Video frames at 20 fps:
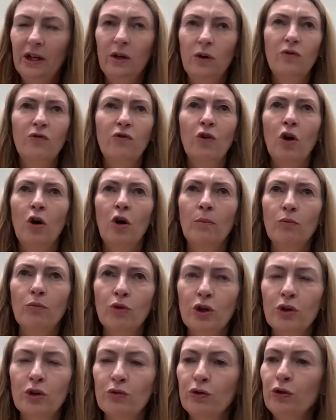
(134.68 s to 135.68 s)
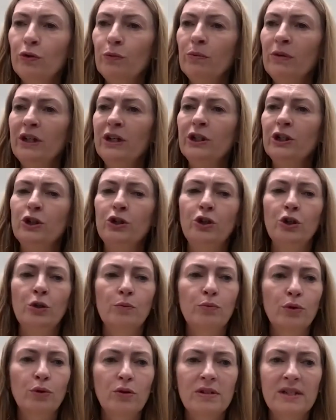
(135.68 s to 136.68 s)
from recruitment to your
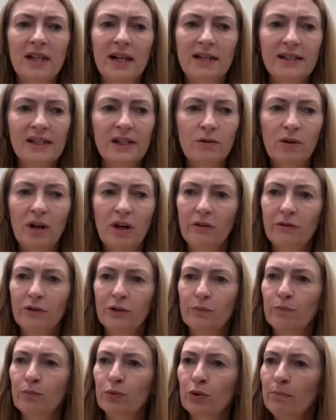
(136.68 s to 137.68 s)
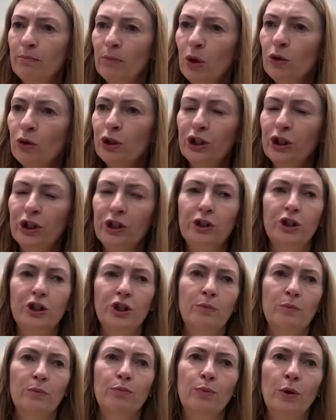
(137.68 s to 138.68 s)
process around promotion to
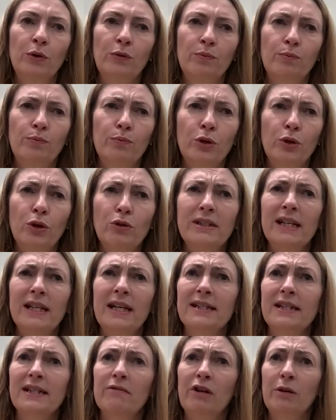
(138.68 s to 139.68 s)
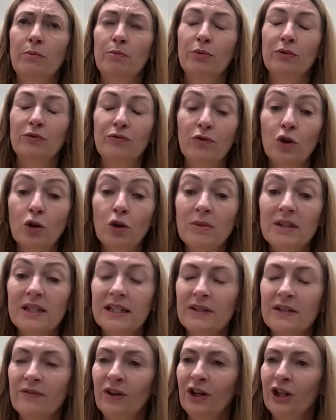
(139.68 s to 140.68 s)
your process around performance
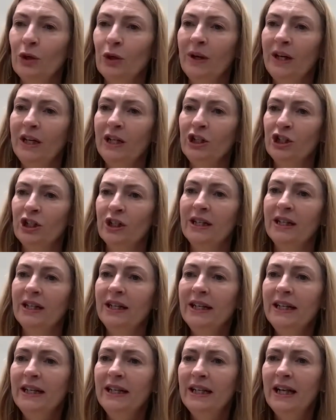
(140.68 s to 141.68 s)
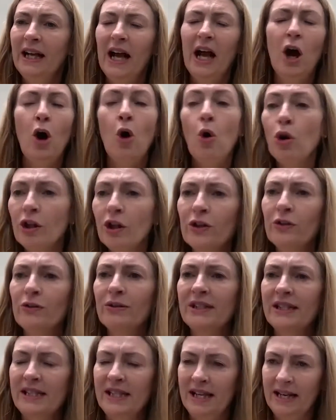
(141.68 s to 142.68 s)
evaluation, all of
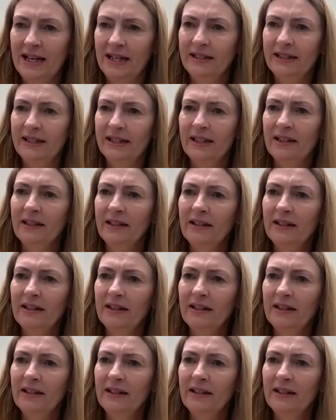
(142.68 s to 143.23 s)
those things,